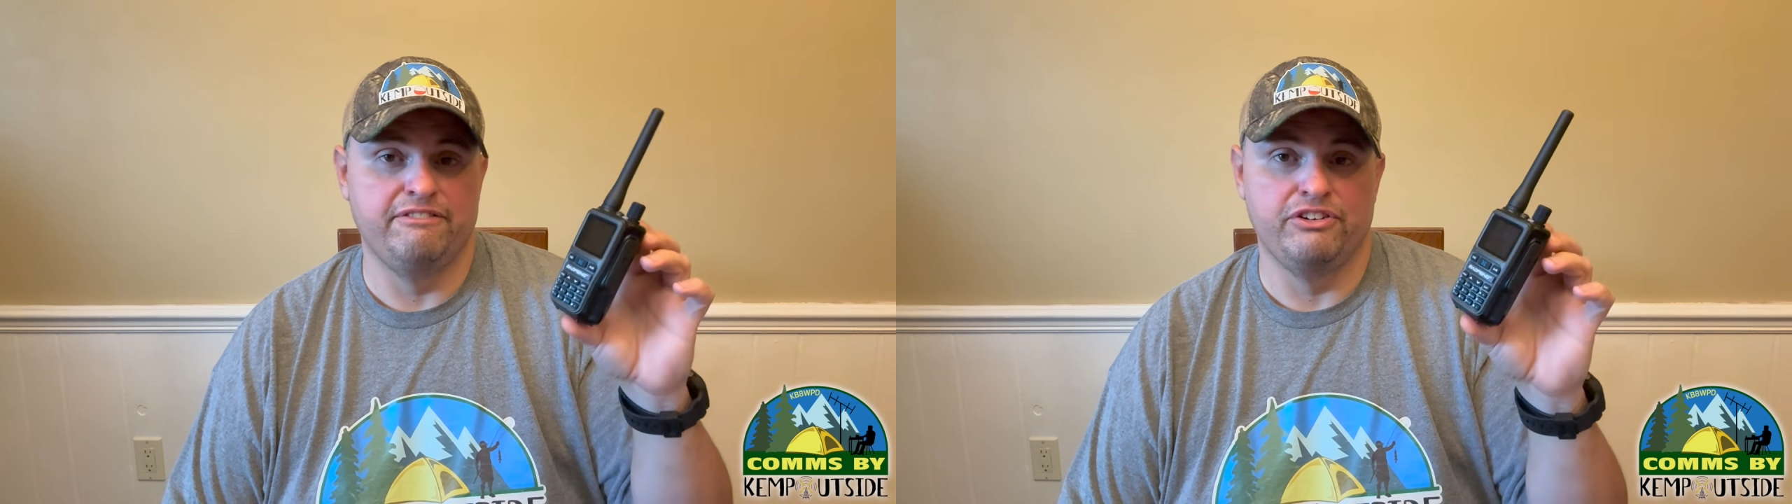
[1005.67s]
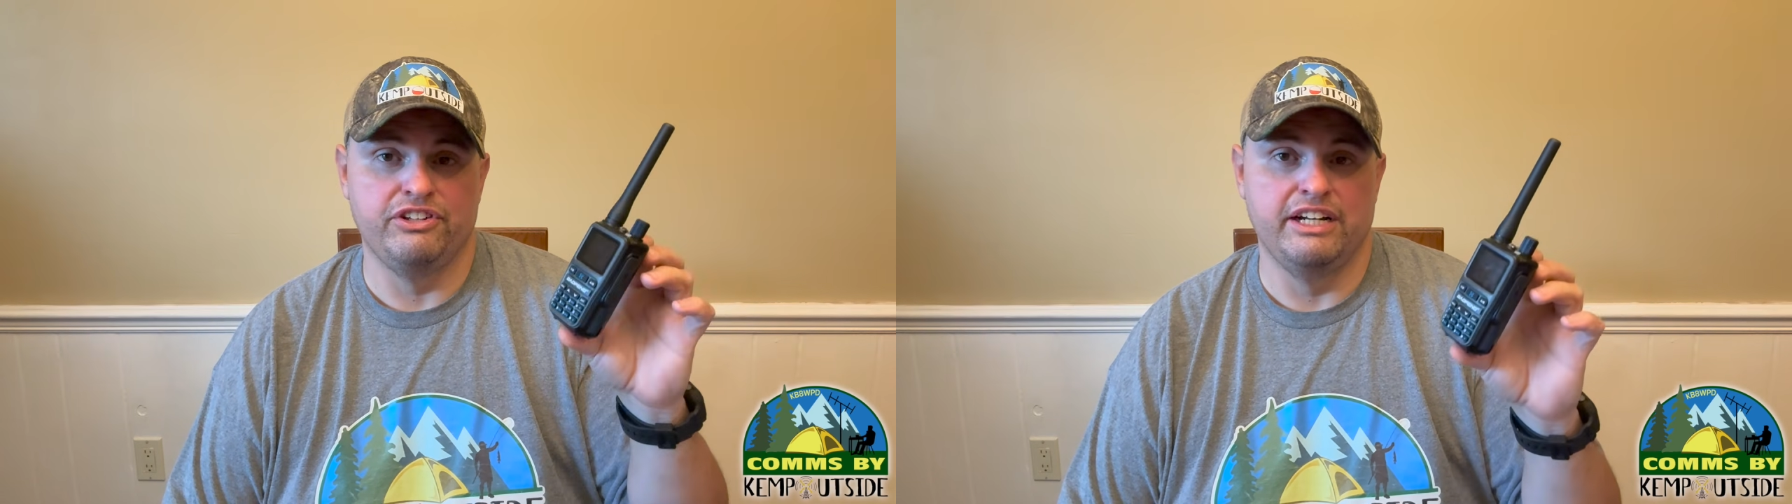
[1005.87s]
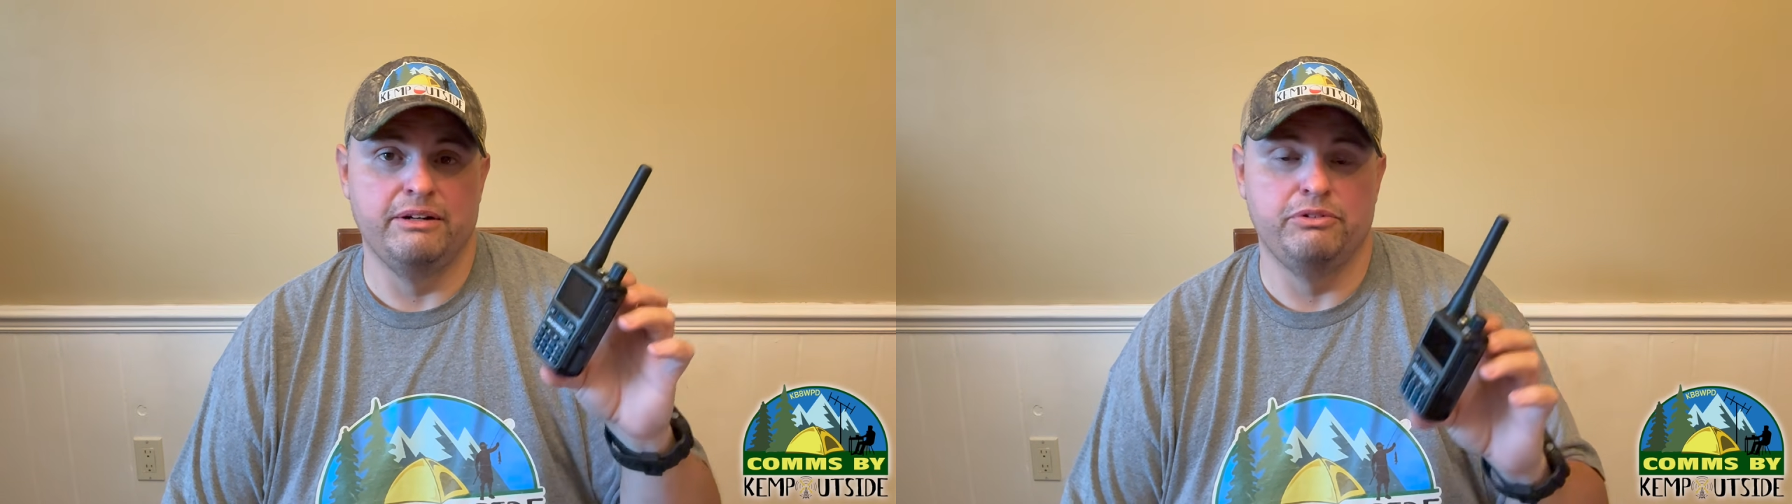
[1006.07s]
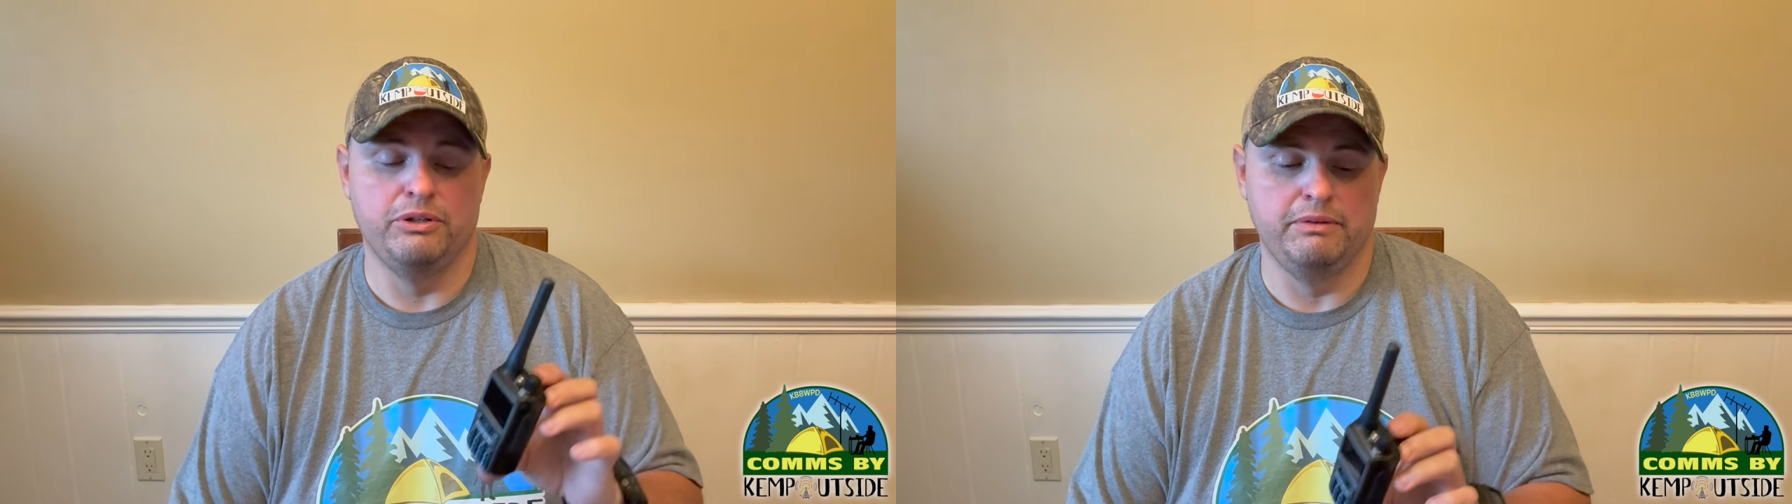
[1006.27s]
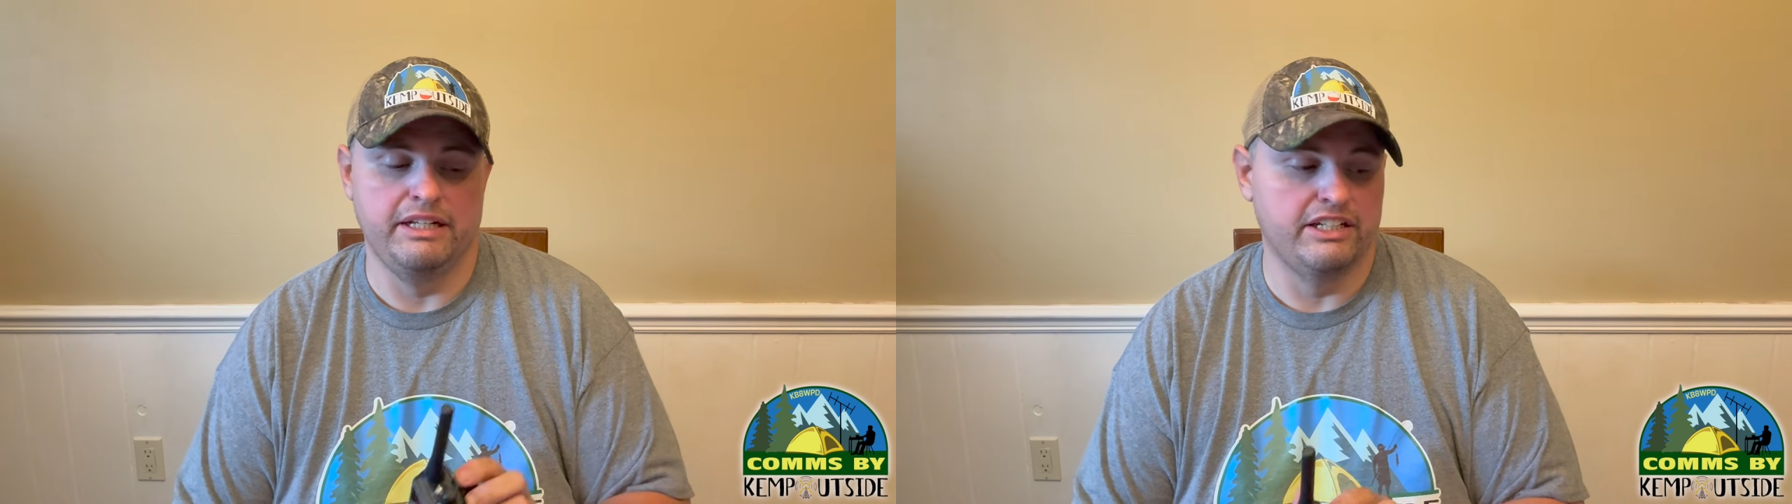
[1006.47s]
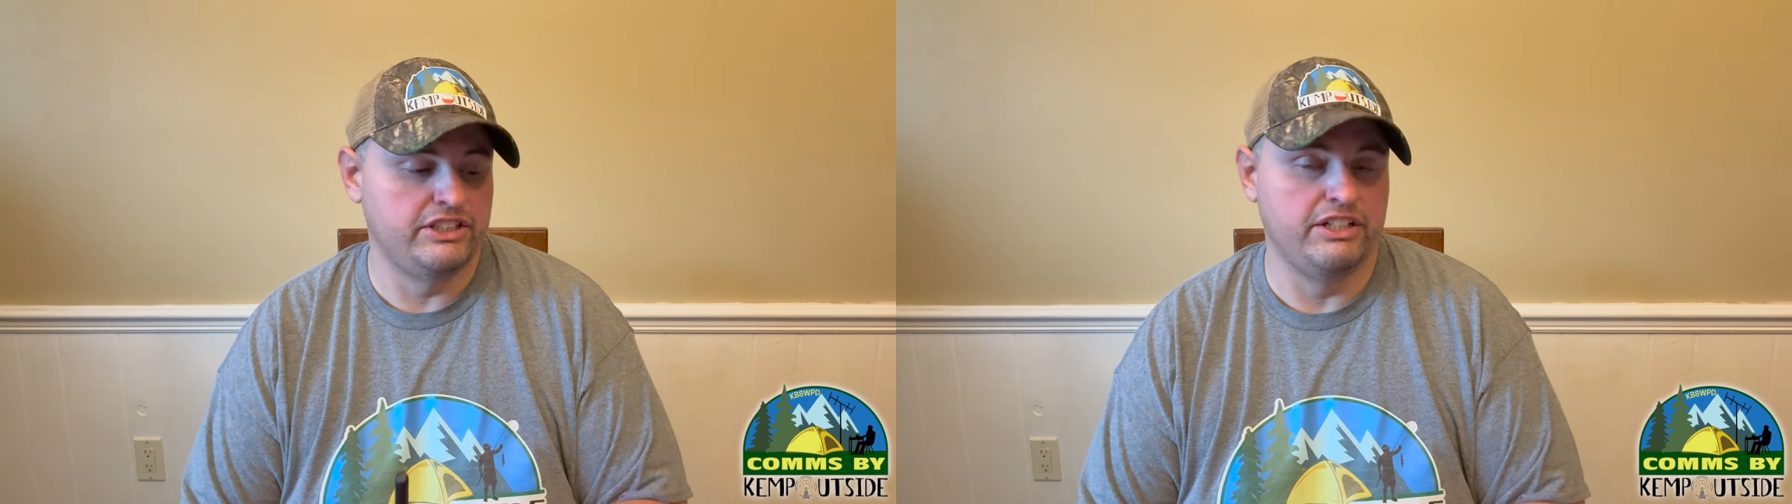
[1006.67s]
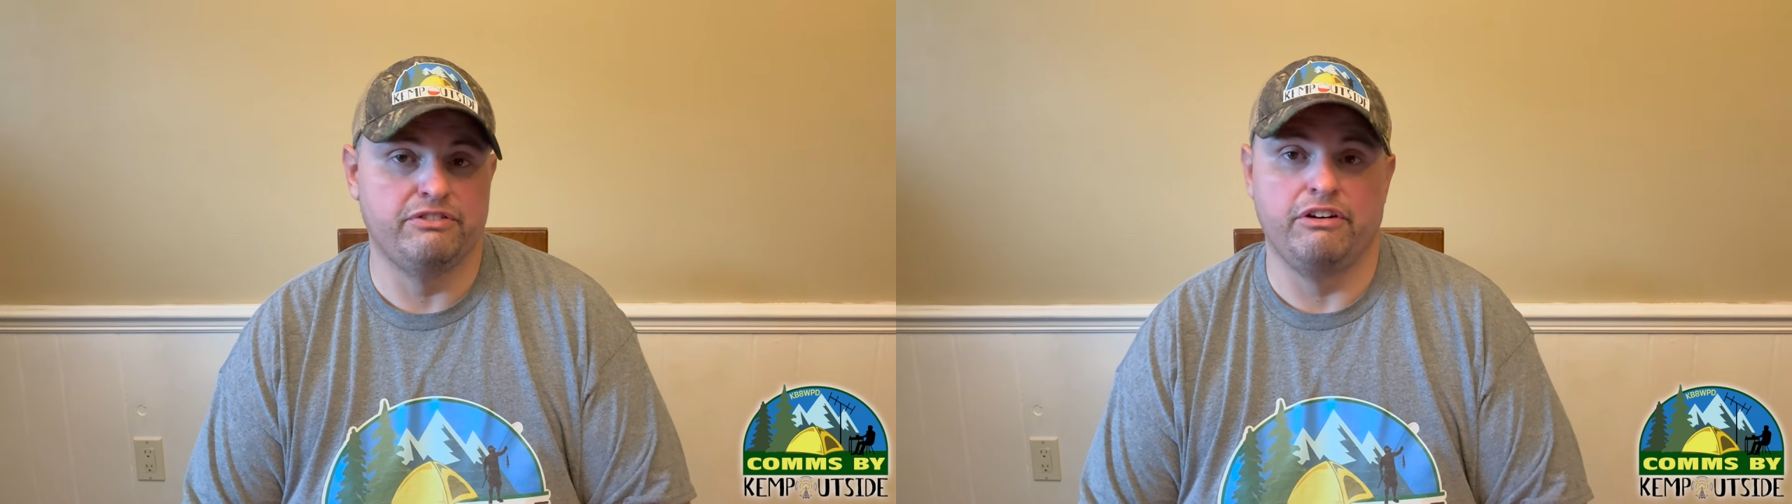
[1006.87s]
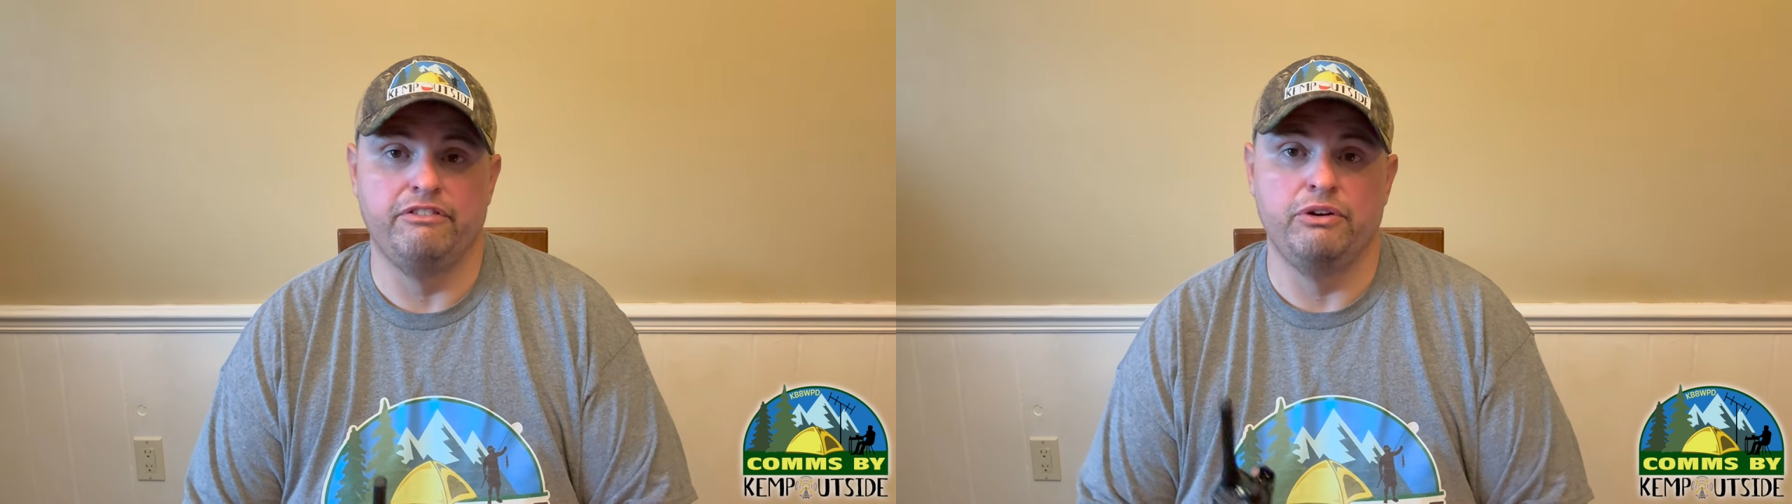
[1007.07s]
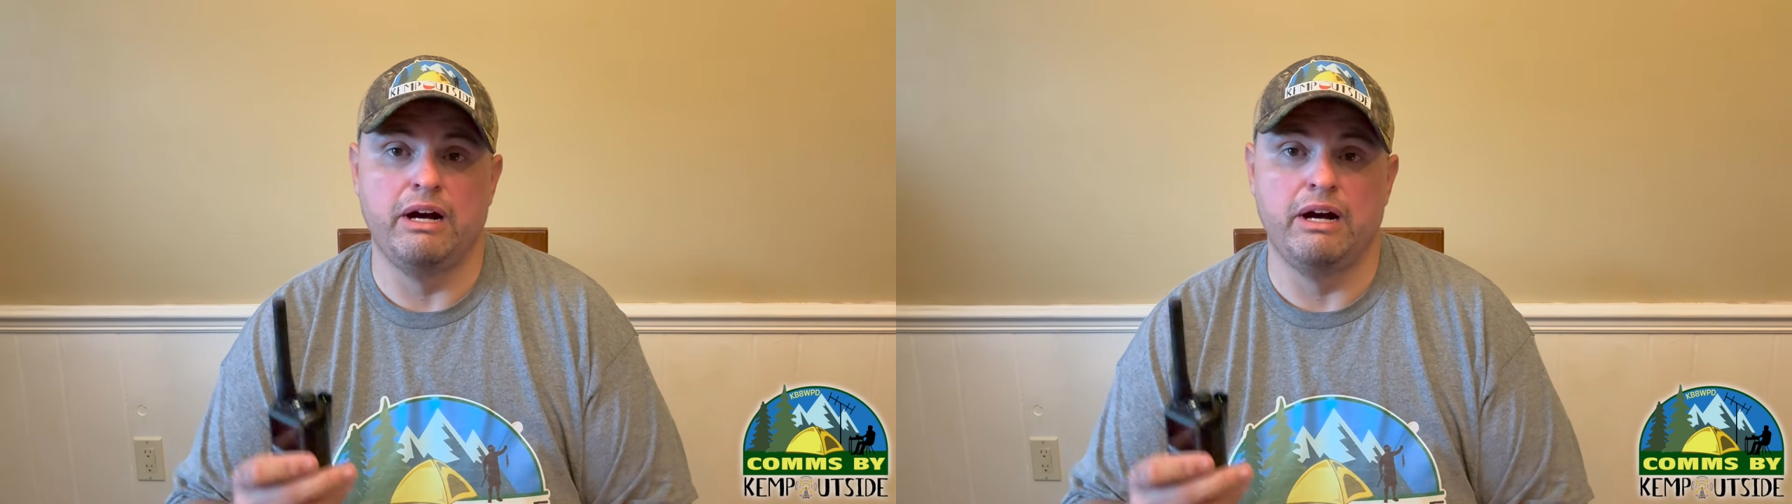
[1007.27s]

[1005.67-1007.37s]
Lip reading: for sending them to me in exchange for a review.